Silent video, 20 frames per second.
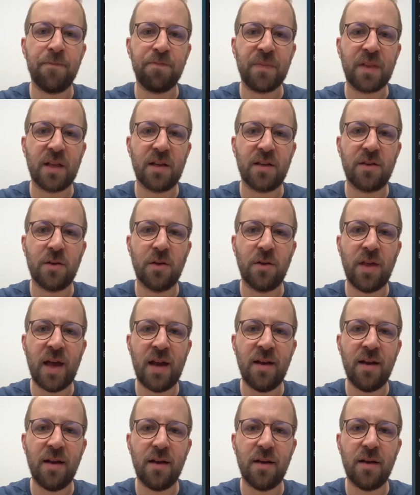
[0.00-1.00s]
So
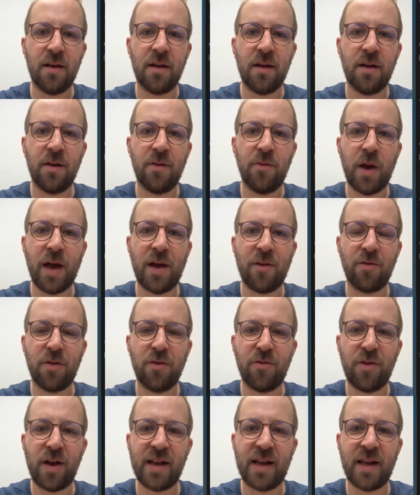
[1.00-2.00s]
then we have the
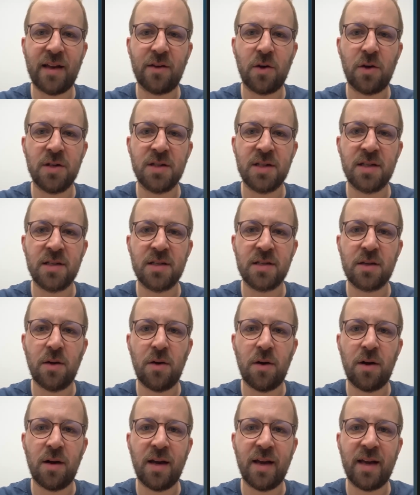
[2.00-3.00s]
file get contents
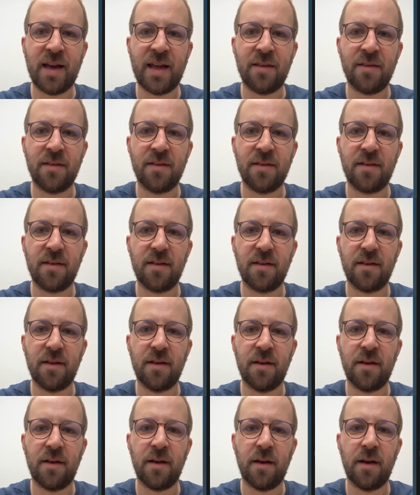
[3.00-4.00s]
call against
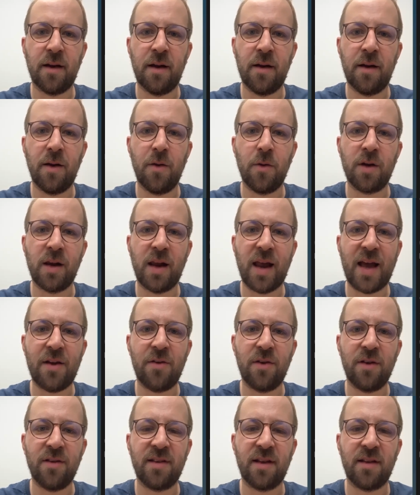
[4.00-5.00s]
a local
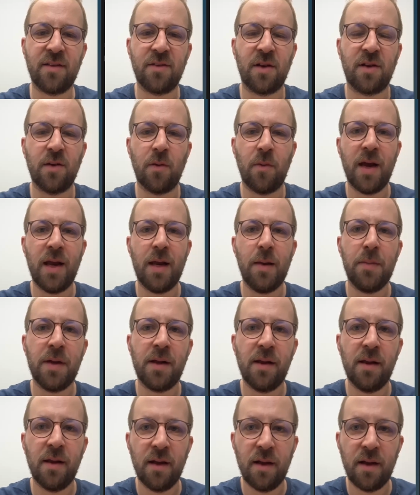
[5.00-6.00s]
address that's not available.
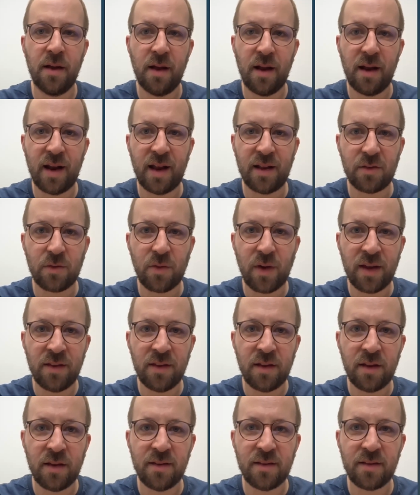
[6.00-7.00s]
Let's run
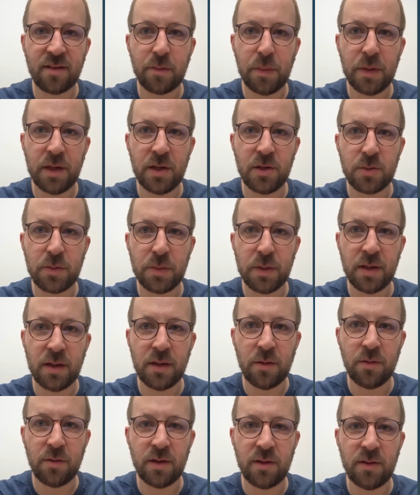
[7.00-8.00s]
this,
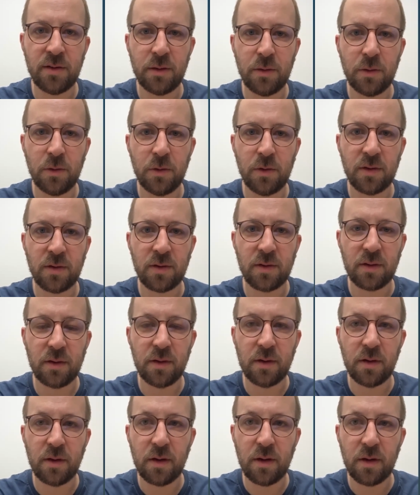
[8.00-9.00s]
PHP reduce
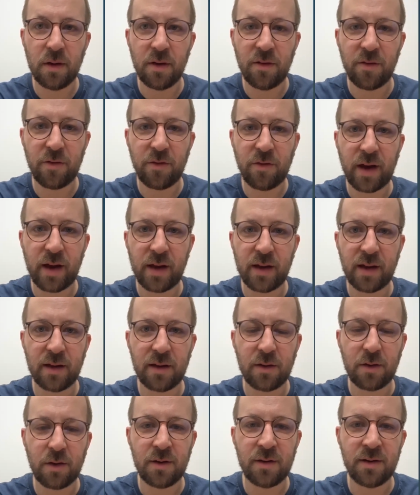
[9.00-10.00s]
file get
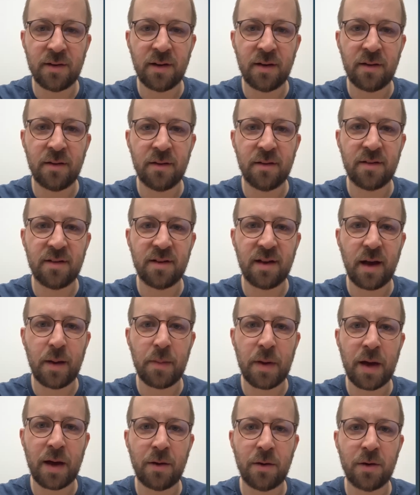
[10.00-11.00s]
contents
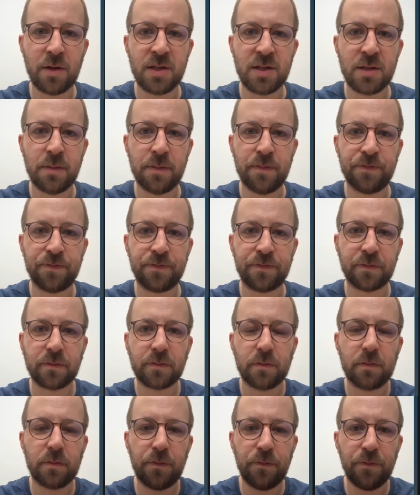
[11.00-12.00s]
timeout,
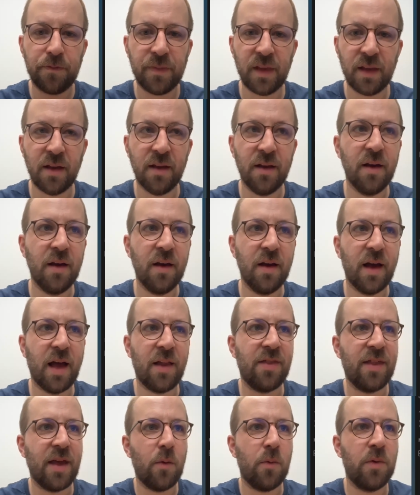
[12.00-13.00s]
and
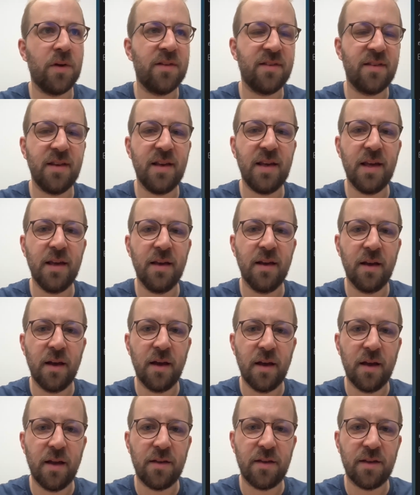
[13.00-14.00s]
there we see
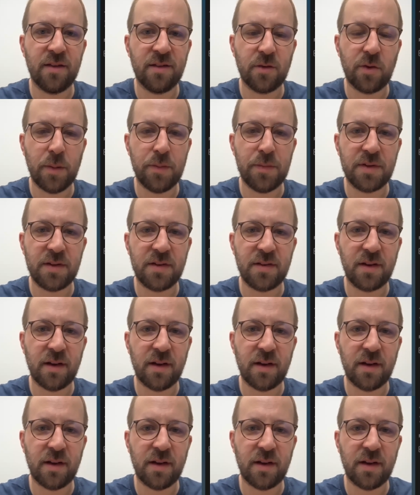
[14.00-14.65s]
the script